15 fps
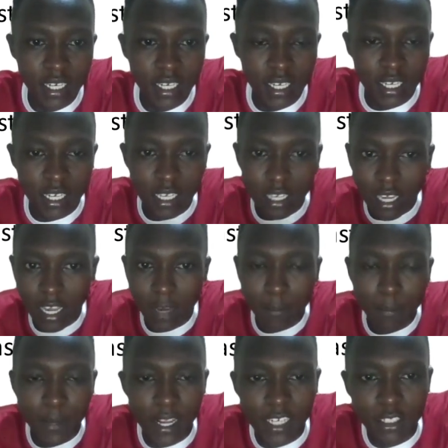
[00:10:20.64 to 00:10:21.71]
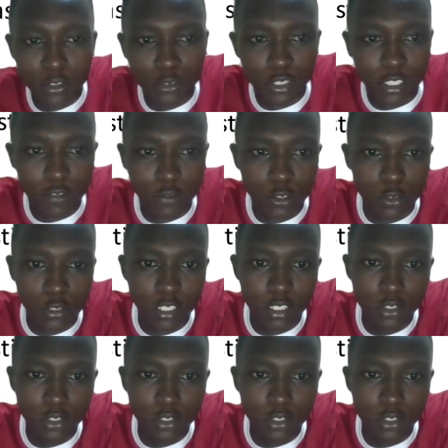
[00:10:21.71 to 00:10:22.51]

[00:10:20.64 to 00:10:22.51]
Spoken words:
I'm planning to give you today.